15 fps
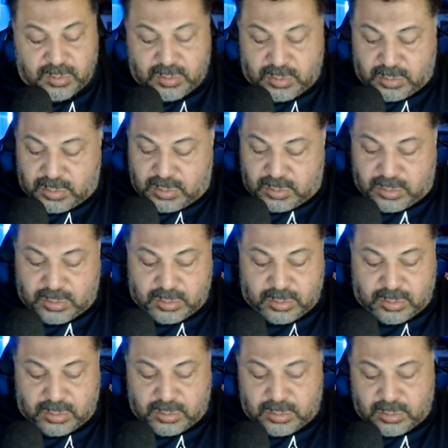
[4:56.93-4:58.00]

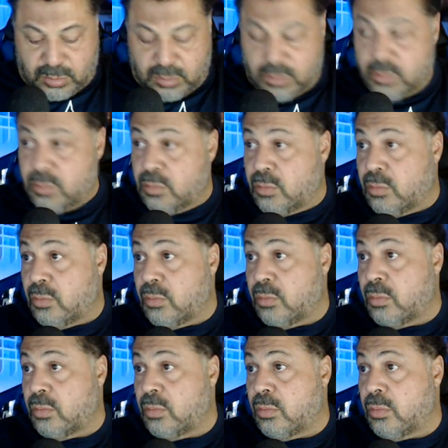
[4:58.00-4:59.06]

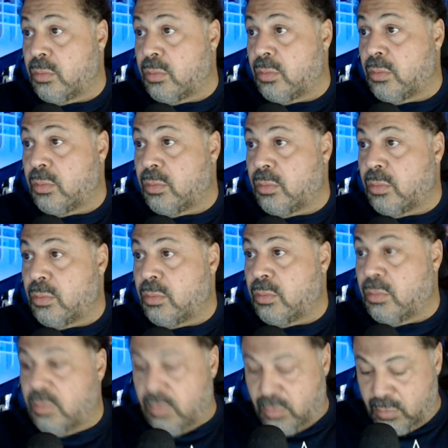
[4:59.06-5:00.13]

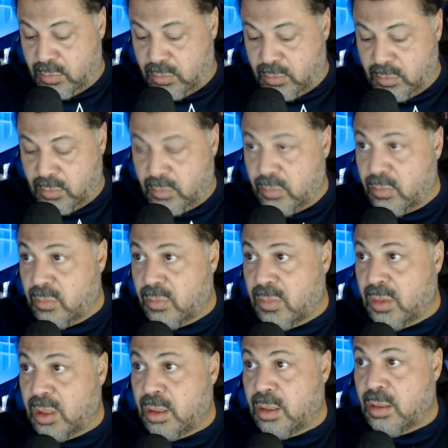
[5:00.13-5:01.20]

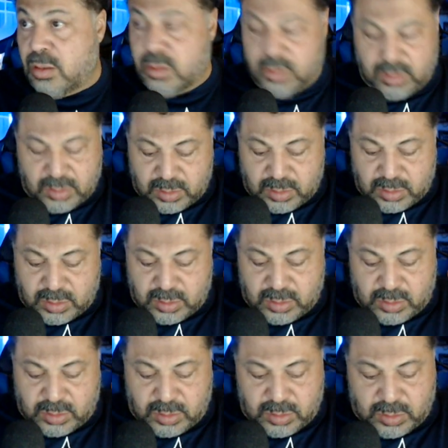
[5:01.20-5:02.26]

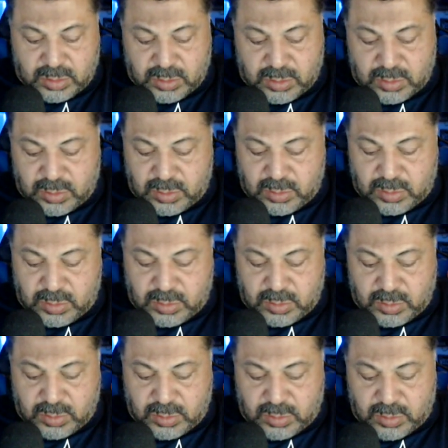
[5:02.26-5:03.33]

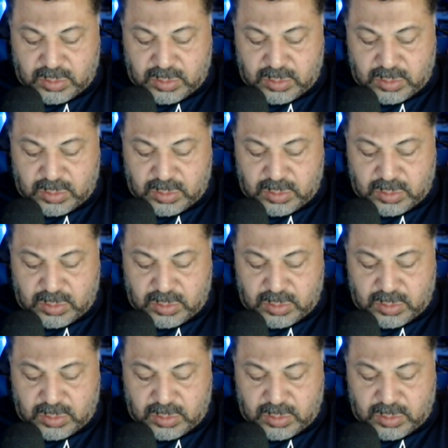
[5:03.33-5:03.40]
Nobody speaks.